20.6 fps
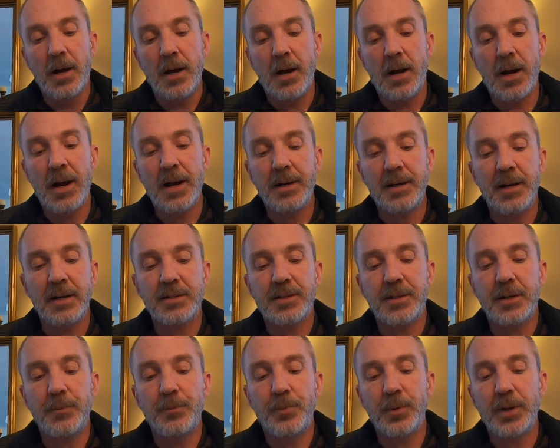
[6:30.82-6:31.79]
All right,
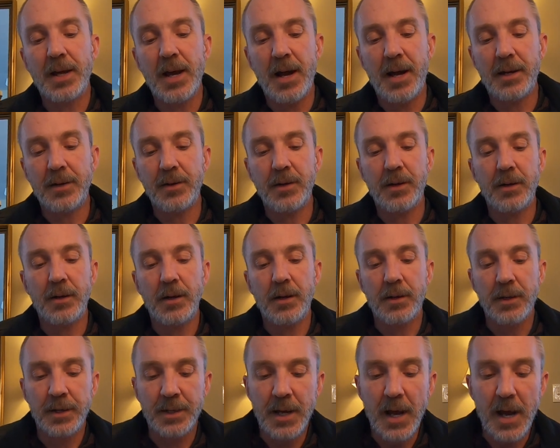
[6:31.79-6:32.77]
next up we got
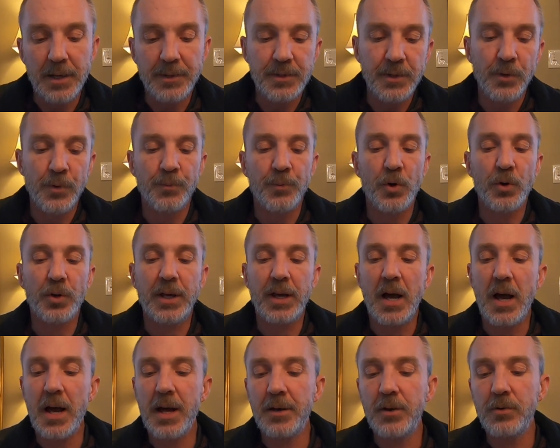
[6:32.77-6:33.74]
Renato
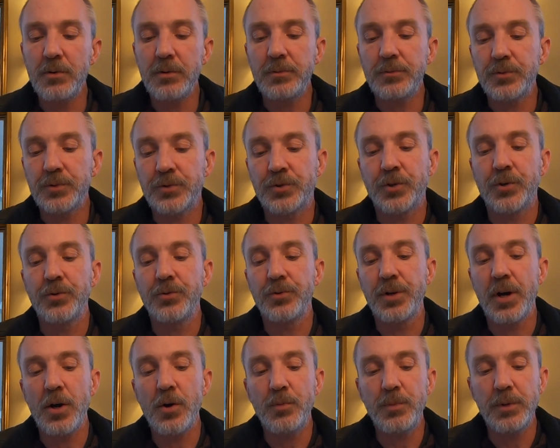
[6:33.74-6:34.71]
Moicano, Drew
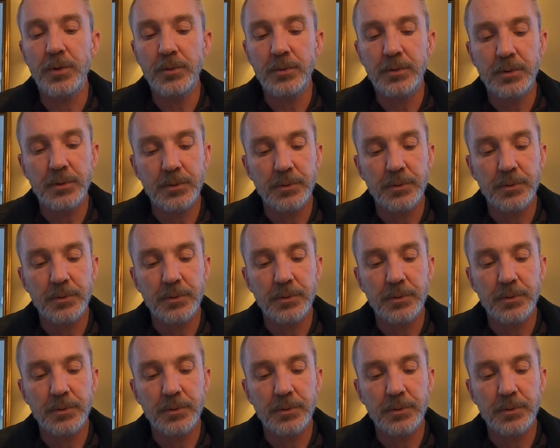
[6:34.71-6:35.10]
Dober.